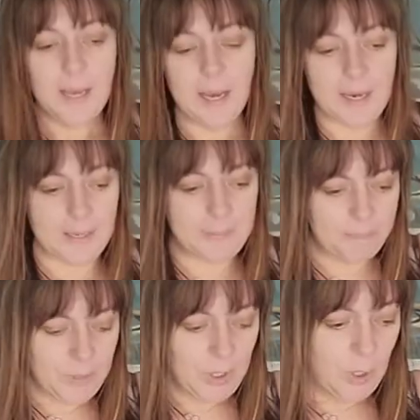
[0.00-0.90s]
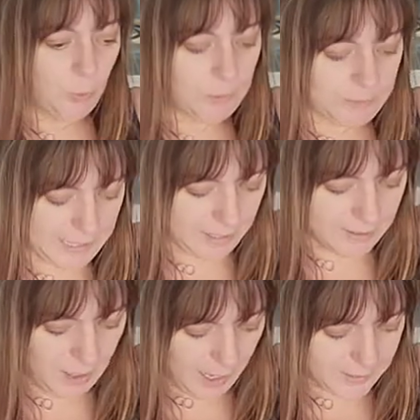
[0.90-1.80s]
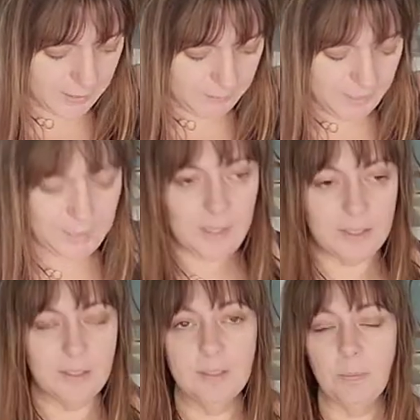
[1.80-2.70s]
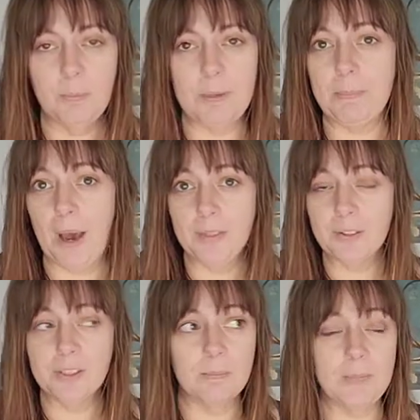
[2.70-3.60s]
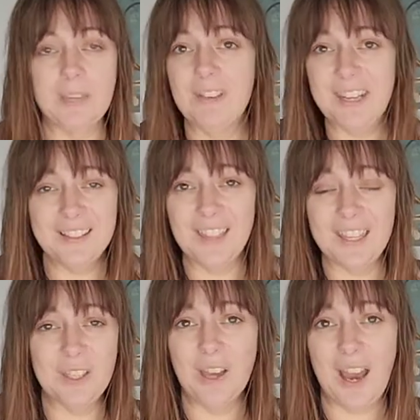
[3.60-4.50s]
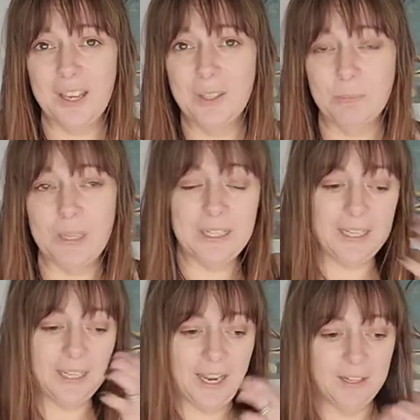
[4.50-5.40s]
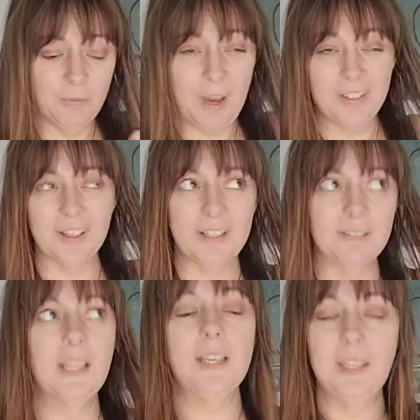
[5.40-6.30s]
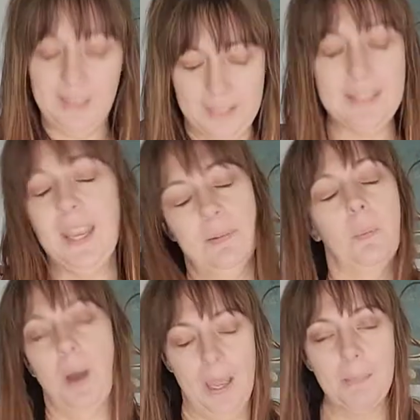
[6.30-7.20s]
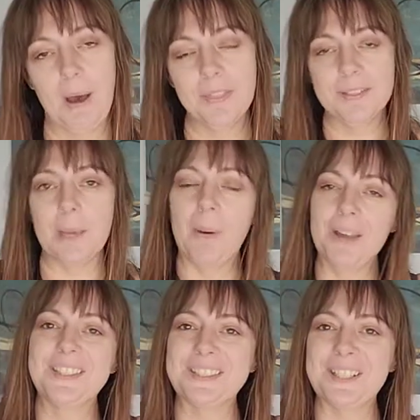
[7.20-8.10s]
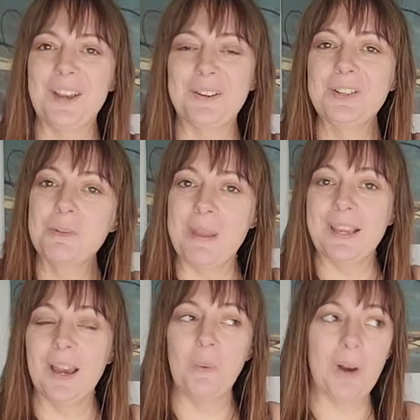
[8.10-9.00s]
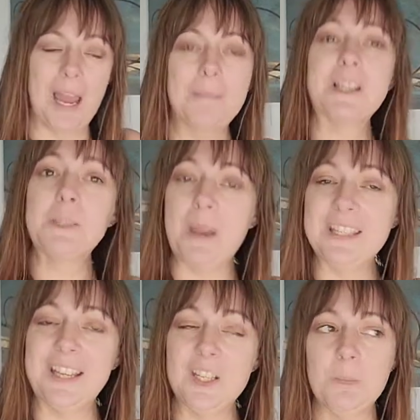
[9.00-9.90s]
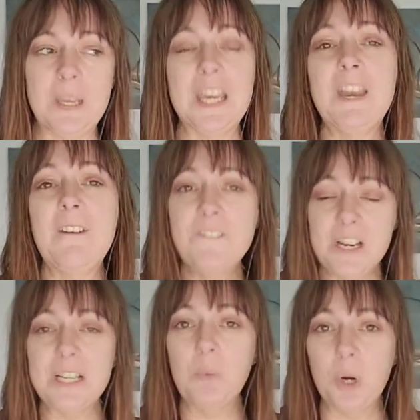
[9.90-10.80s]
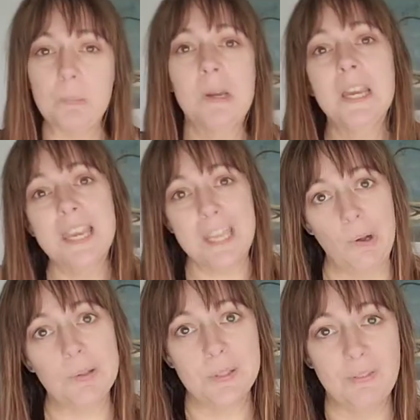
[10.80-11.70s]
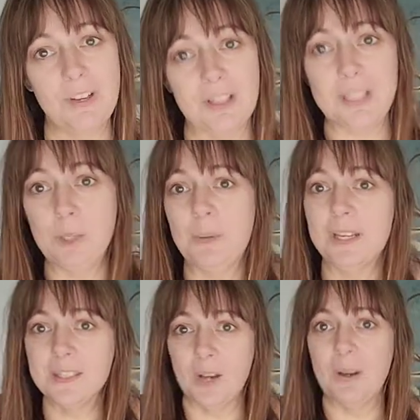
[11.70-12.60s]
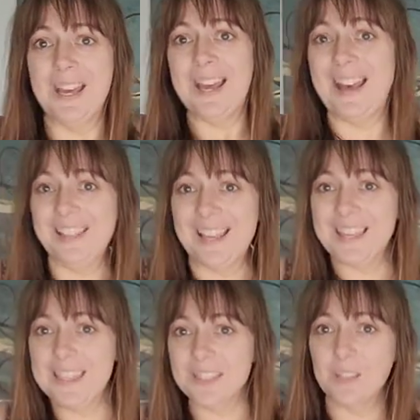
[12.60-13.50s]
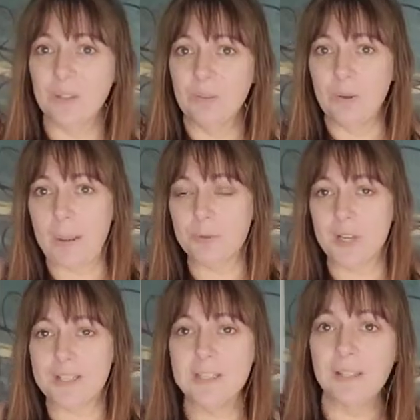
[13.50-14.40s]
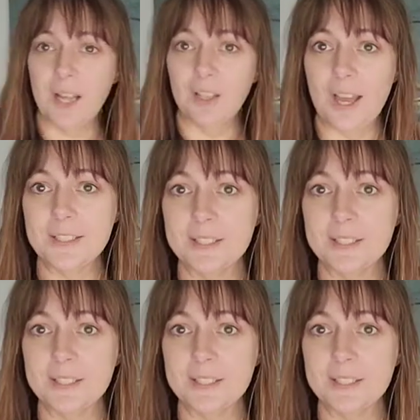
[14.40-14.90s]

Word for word: um, would be not something that would be bothersome even in like high humidity kind of weather. And that's again why I bought this. I bought this to go to Jamaica where I'm expecting it to be very warm and also very humid. So I like this wrap dress a lot.